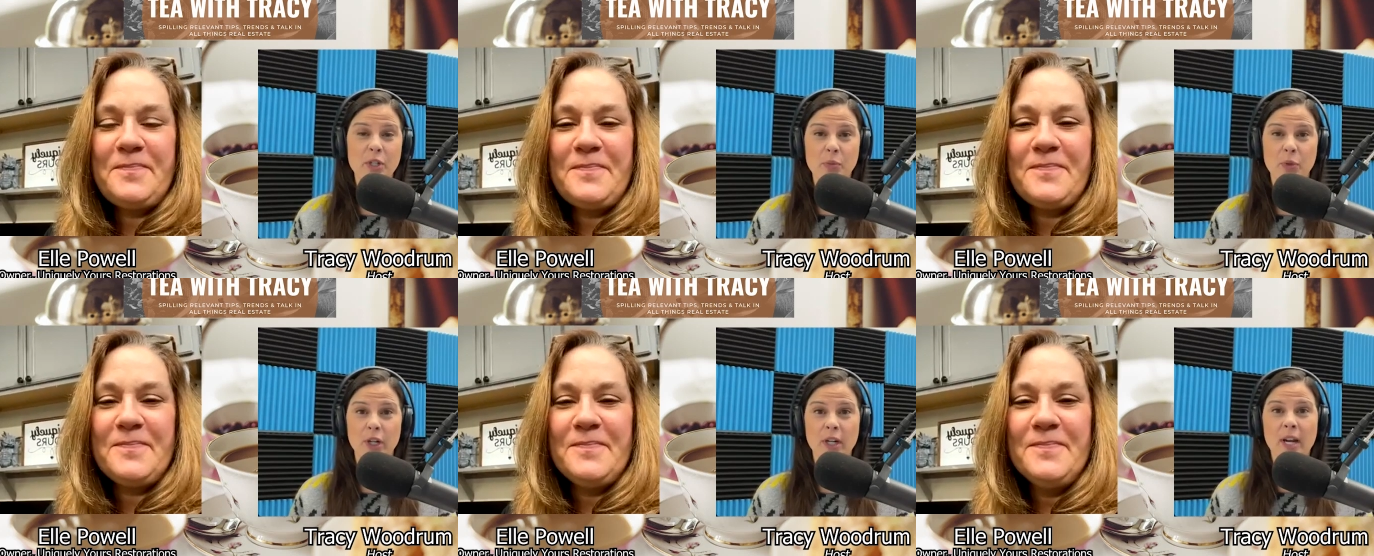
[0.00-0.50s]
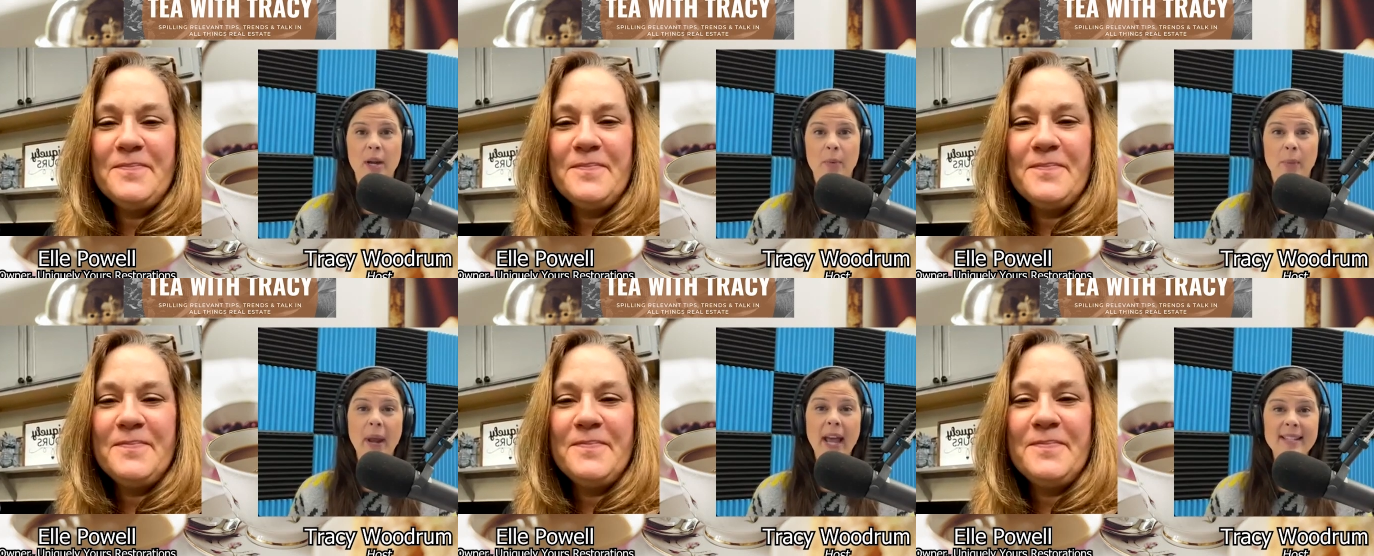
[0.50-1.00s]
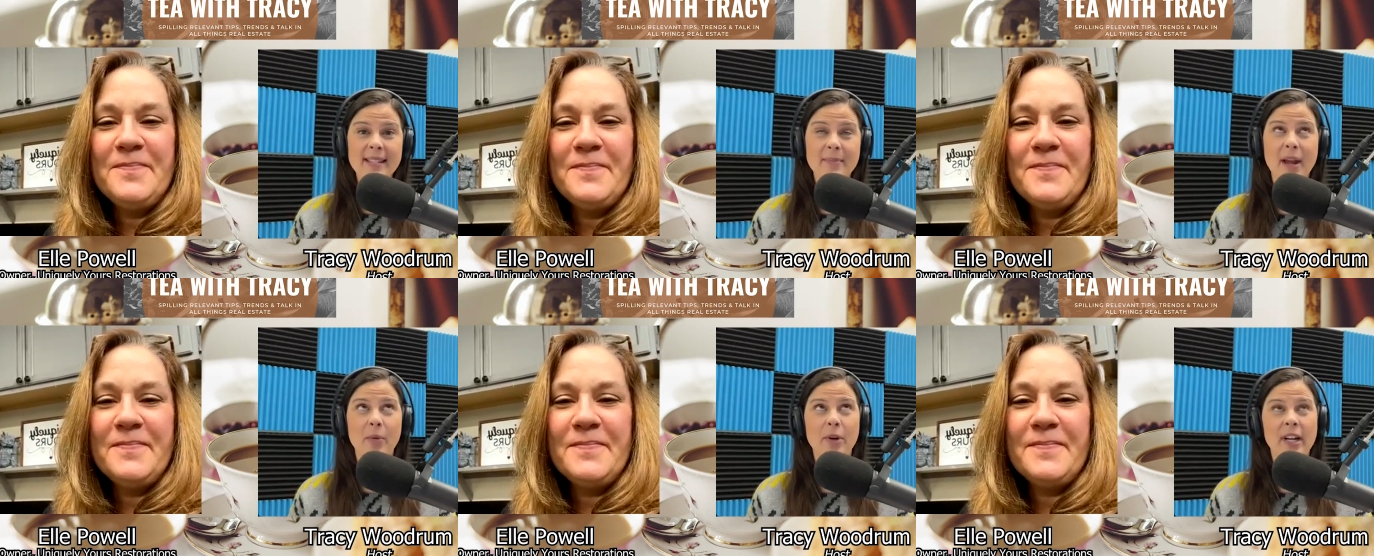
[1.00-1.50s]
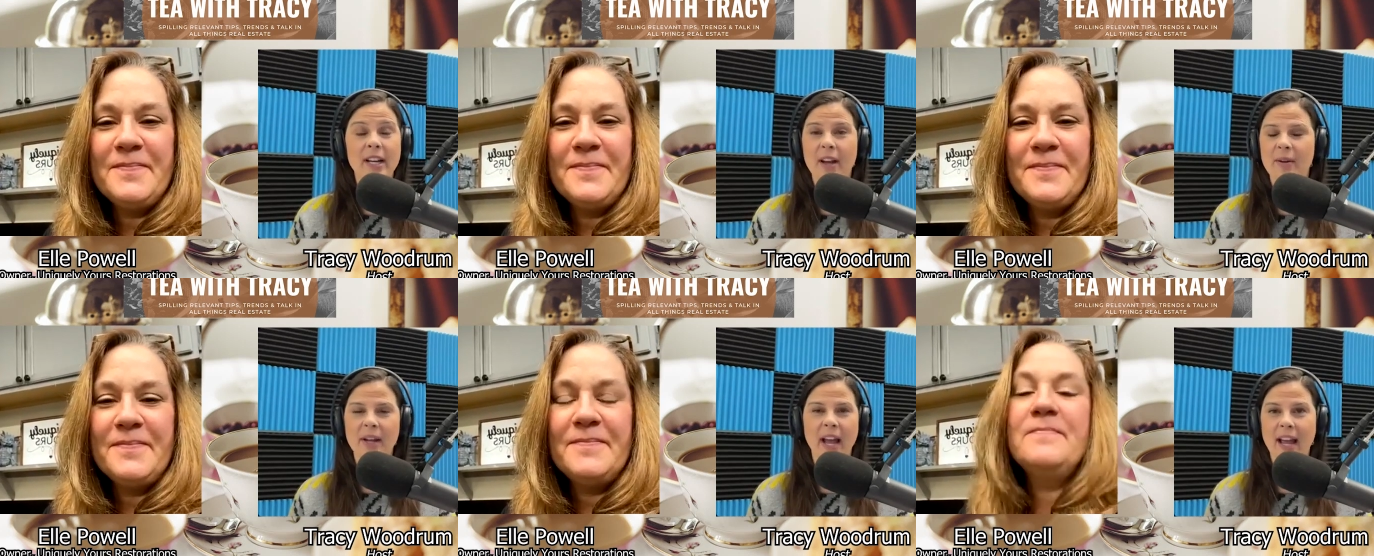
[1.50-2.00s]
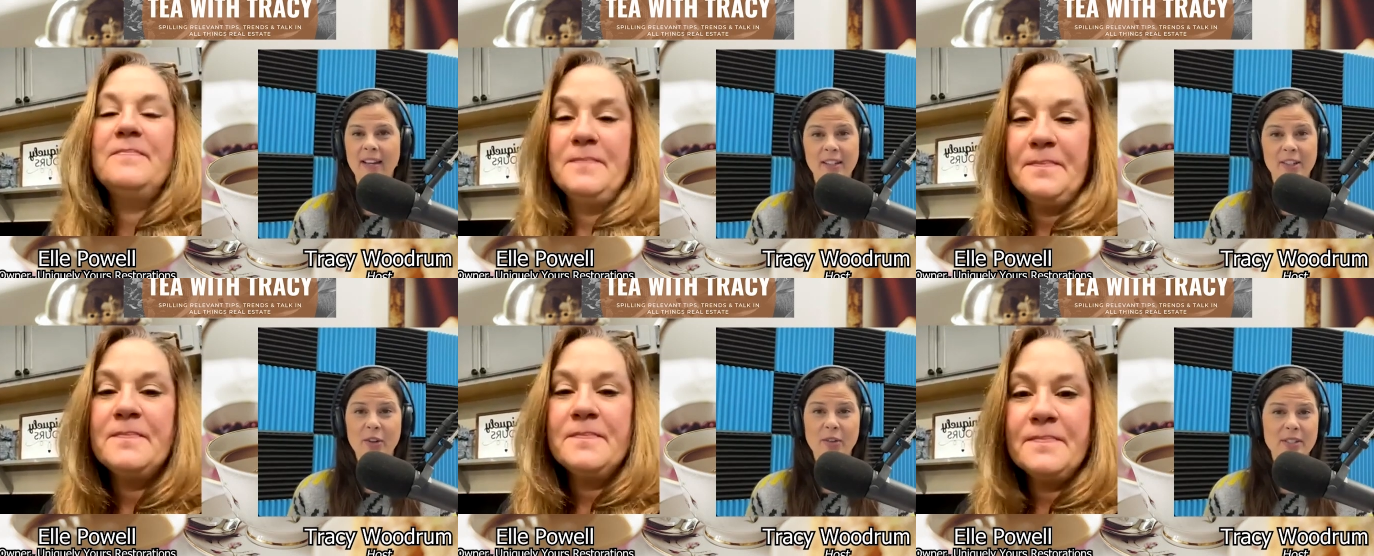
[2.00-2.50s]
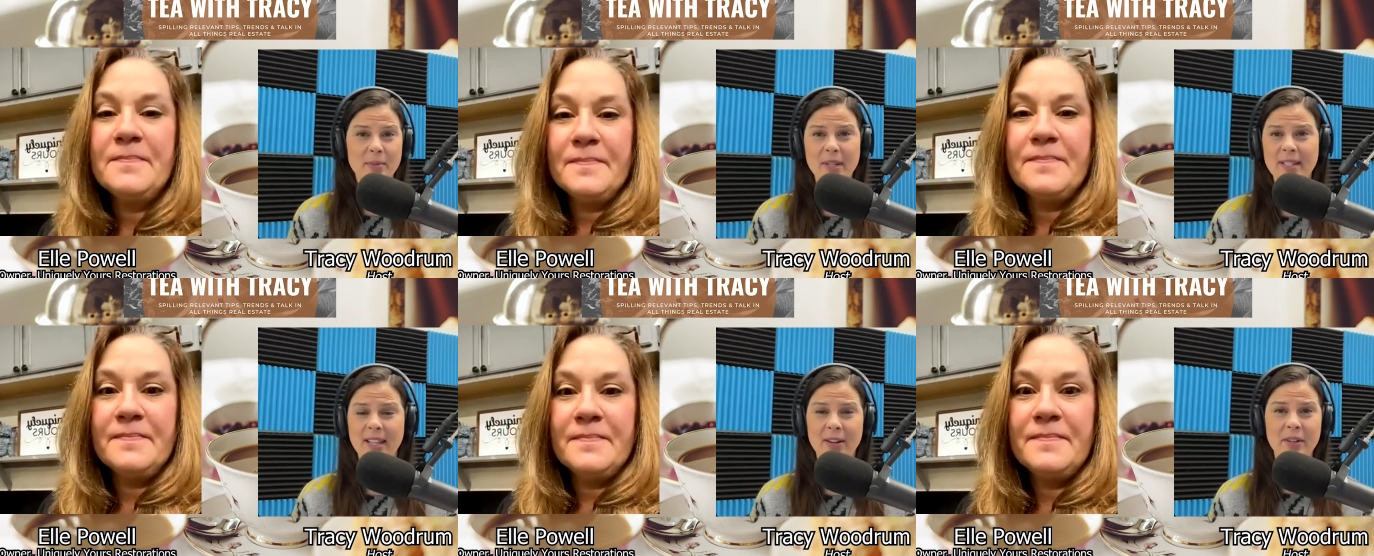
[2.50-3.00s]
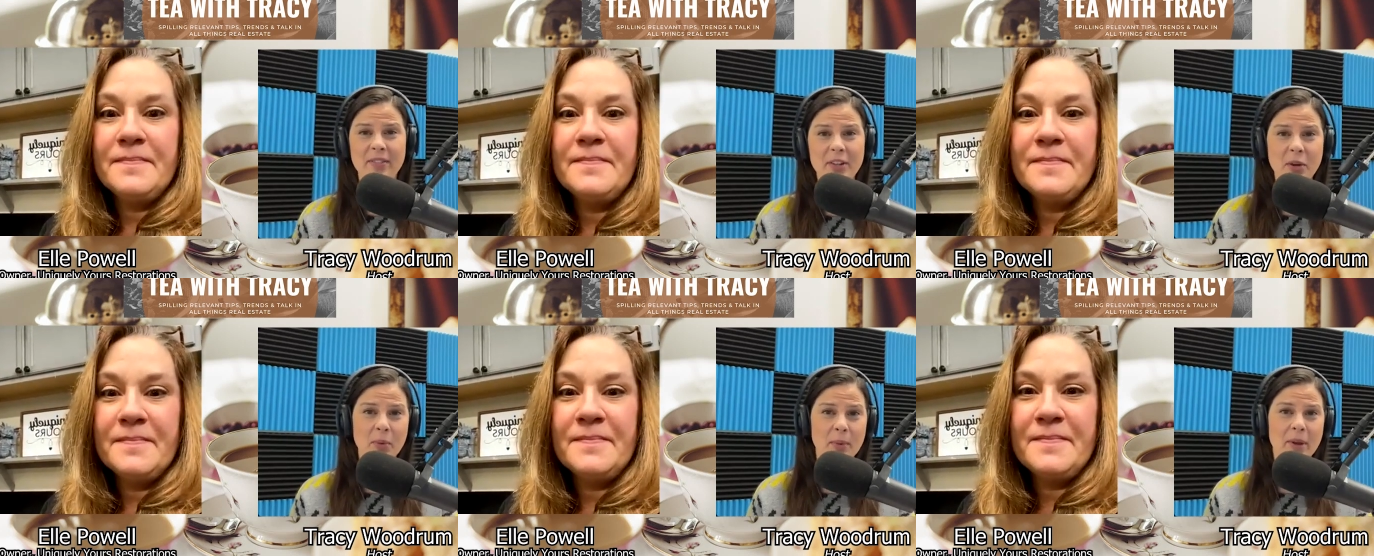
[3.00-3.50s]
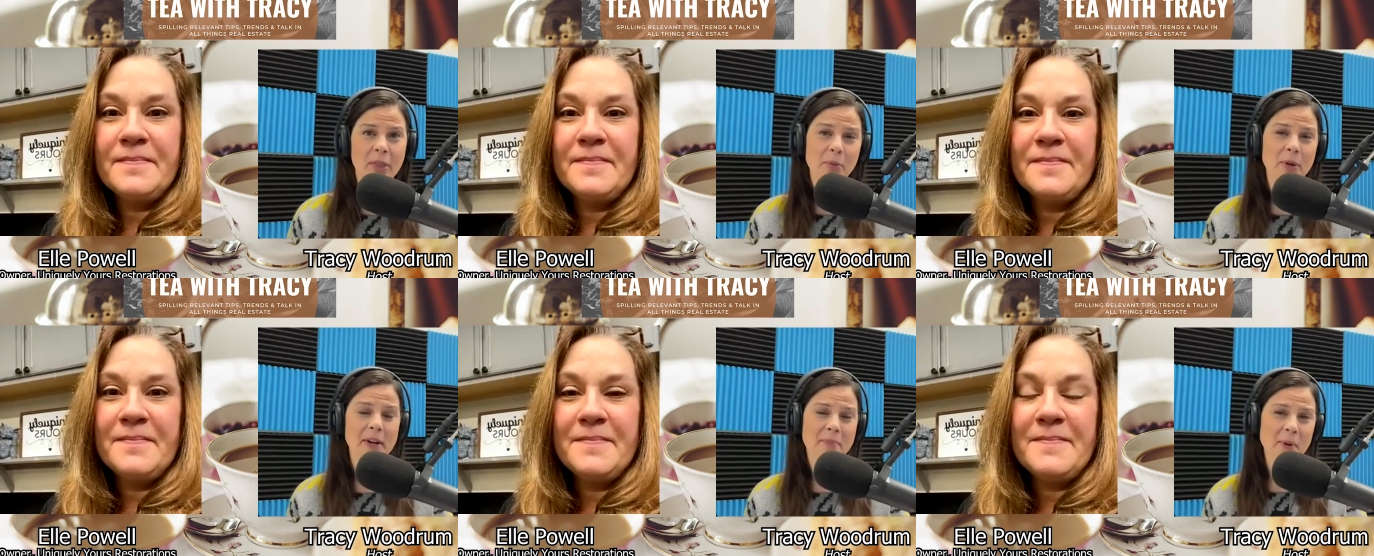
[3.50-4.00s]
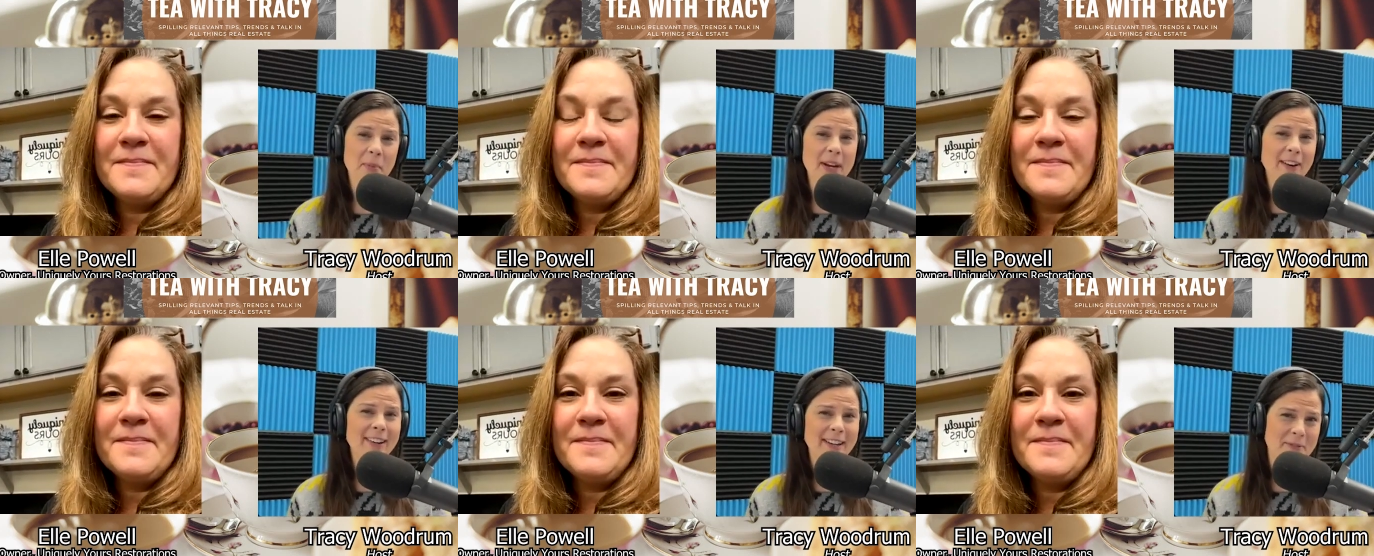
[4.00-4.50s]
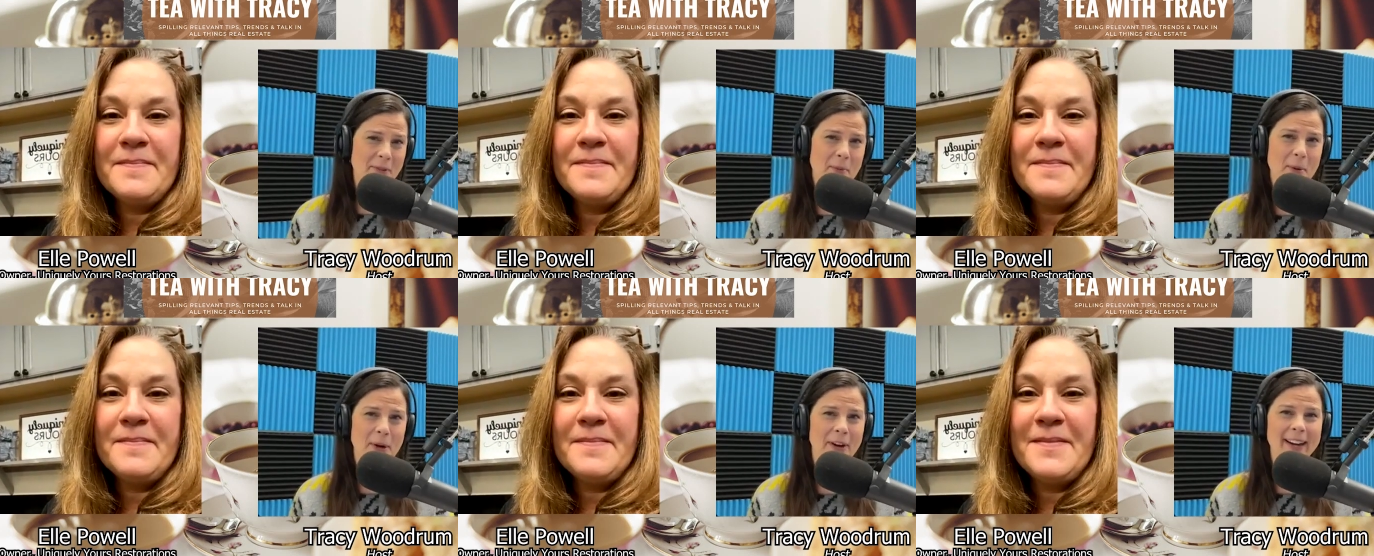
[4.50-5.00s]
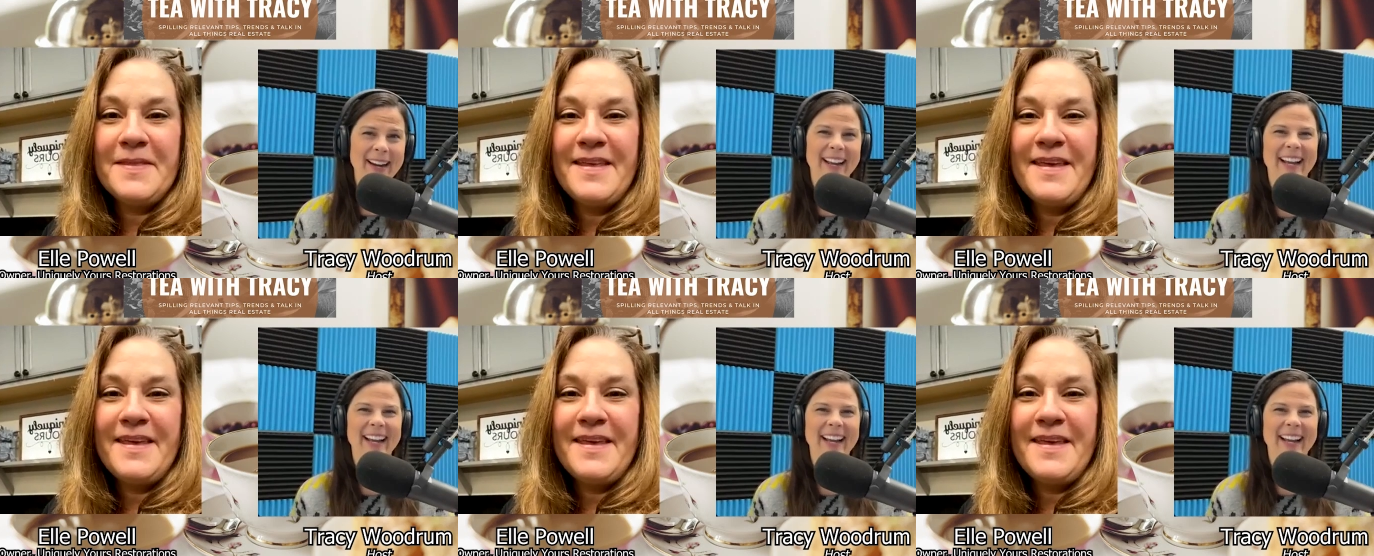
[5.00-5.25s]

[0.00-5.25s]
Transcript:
Speaker 1: which we're we're past them now. We're in. Okay, I, mm. You know, some days I don't even know what month we're in, but we are in February.